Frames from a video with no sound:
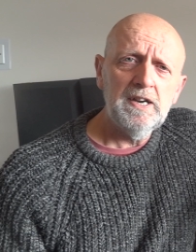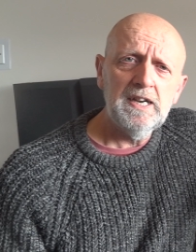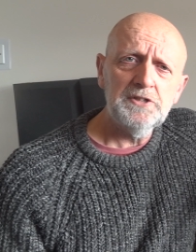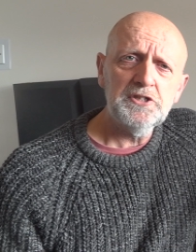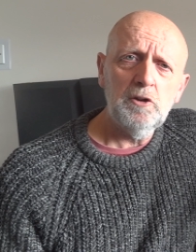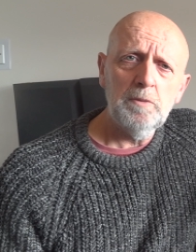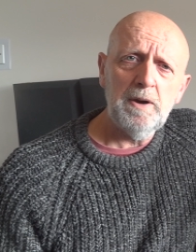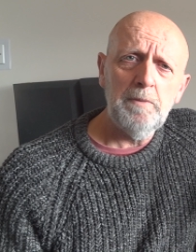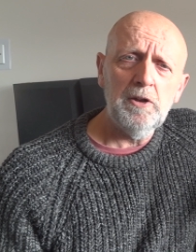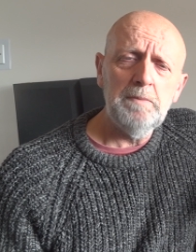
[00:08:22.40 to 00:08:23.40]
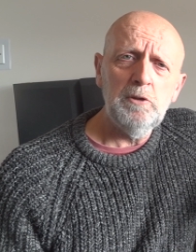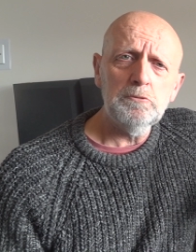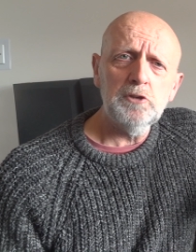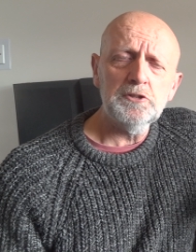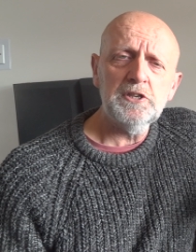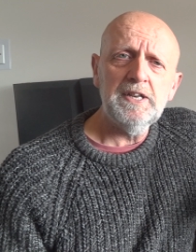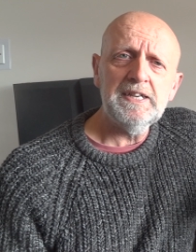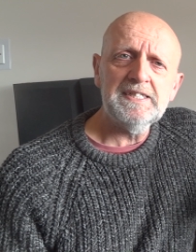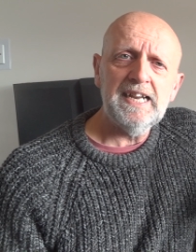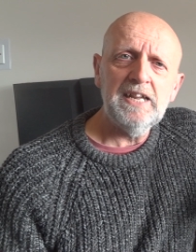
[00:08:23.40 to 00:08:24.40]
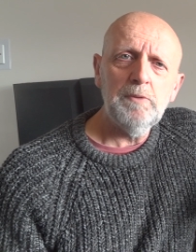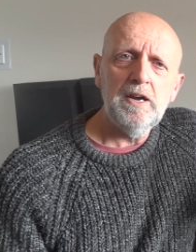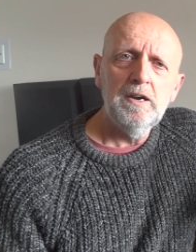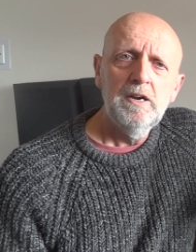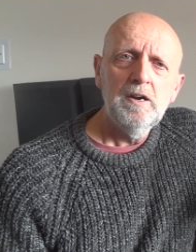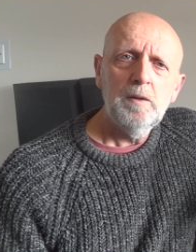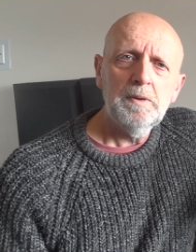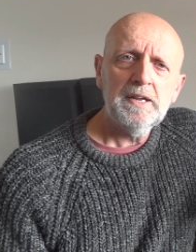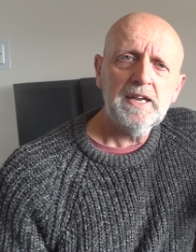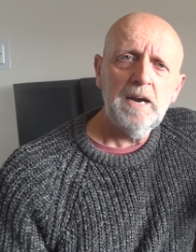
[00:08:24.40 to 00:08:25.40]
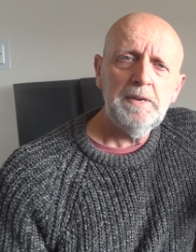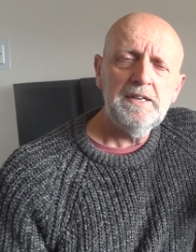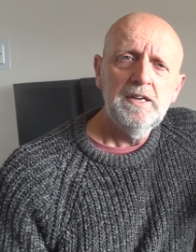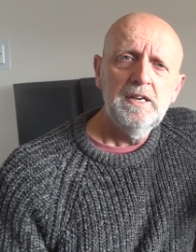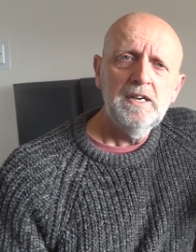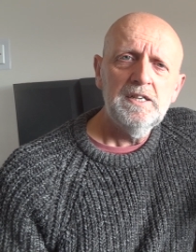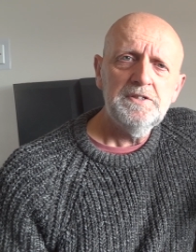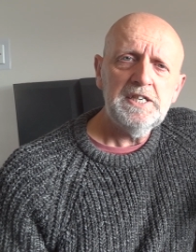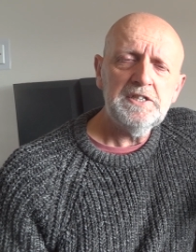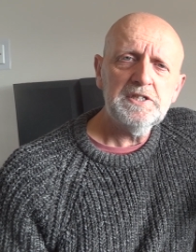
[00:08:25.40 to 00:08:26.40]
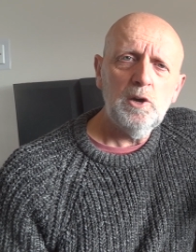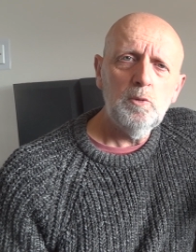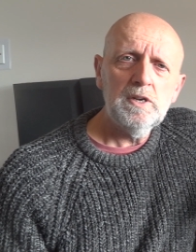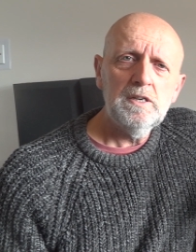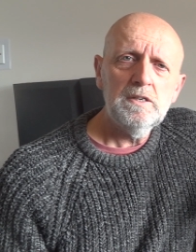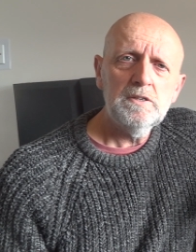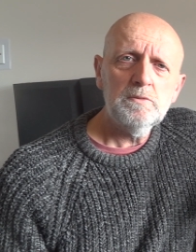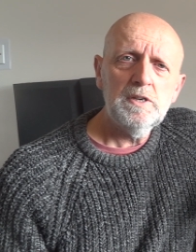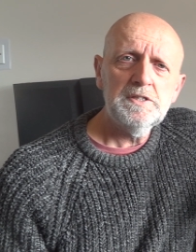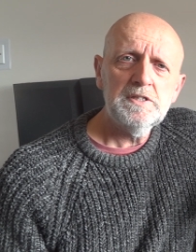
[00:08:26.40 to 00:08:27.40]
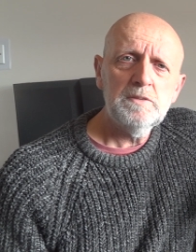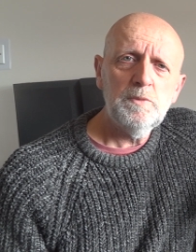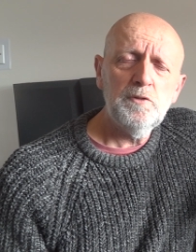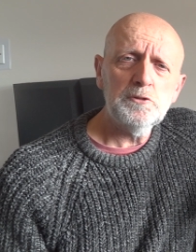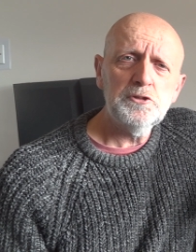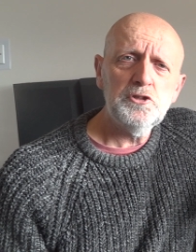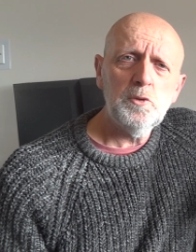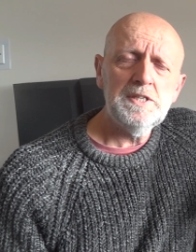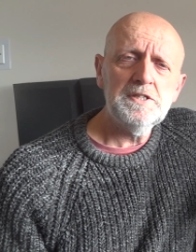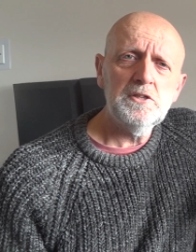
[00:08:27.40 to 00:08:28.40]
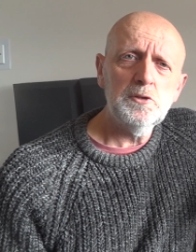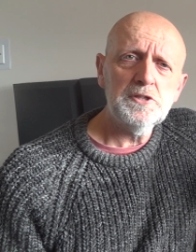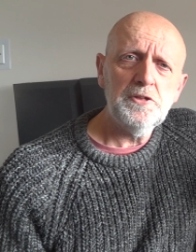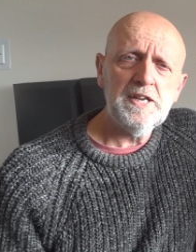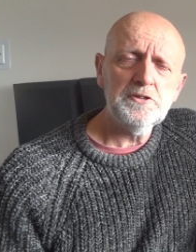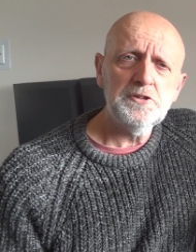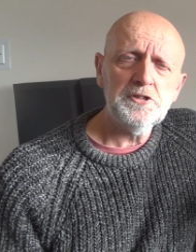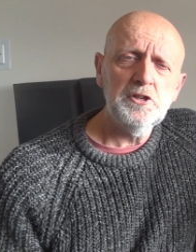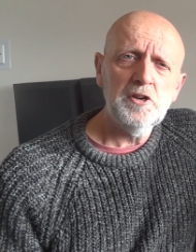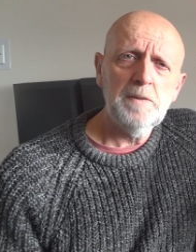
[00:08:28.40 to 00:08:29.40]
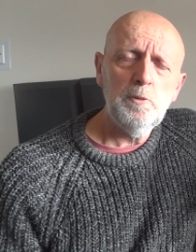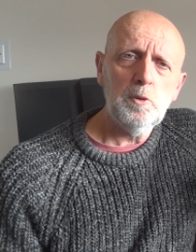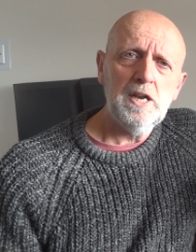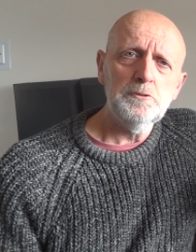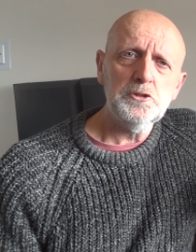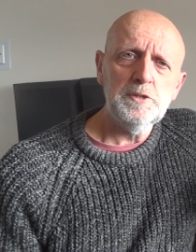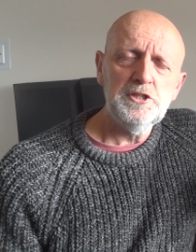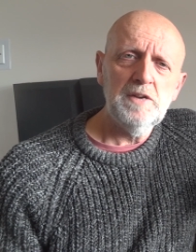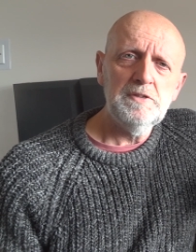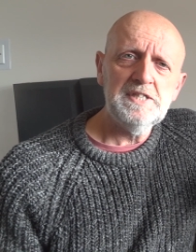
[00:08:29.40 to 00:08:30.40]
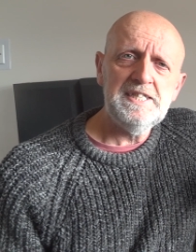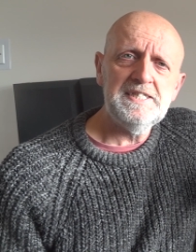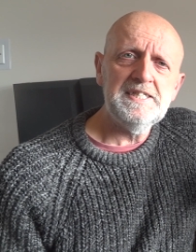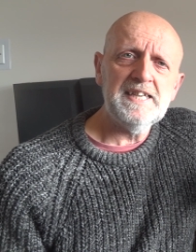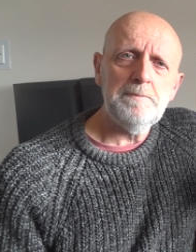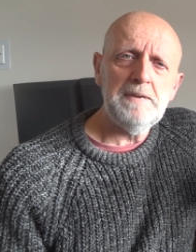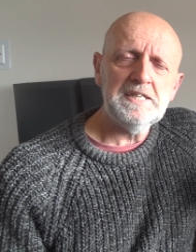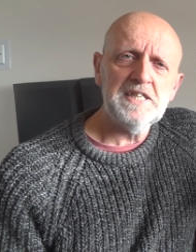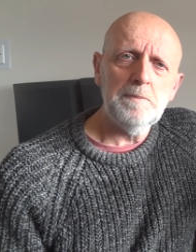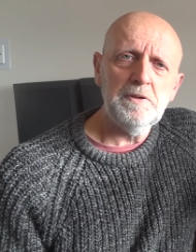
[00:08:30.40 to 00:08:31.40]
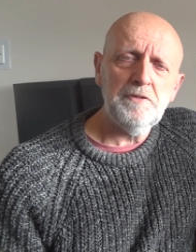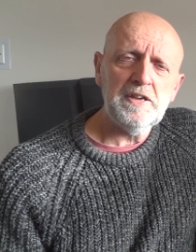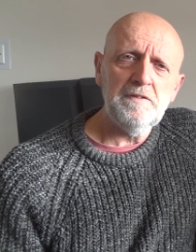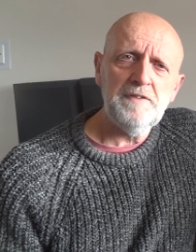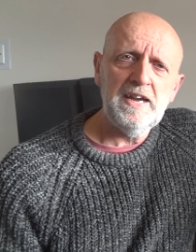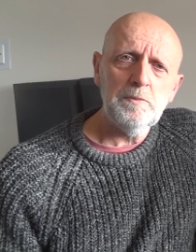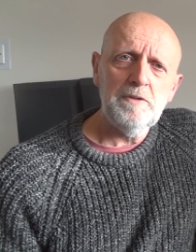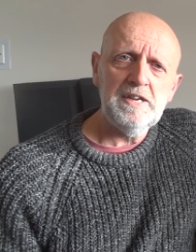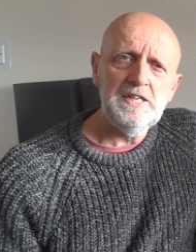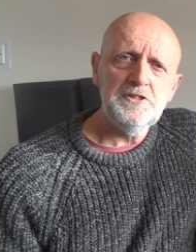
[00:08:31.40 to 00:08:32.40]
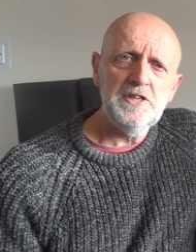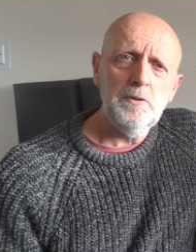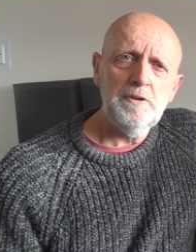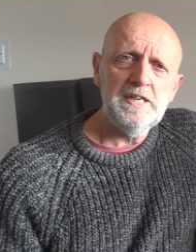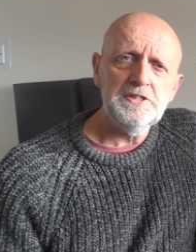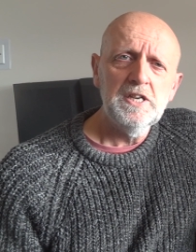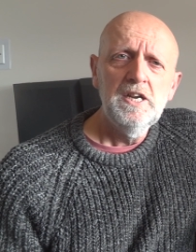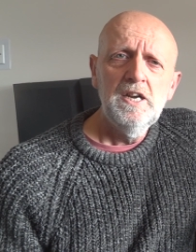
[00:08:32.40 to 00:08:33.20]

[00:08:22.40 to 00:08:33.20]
iron and unsolder. But I mark them little dots so I know exactly where I'm going to come in and desolder. Otherwise, uh, we've lots of joints and lots of things on the circuit board close to each other. It's easy to get mixed up. You think you found where it is, you know where it is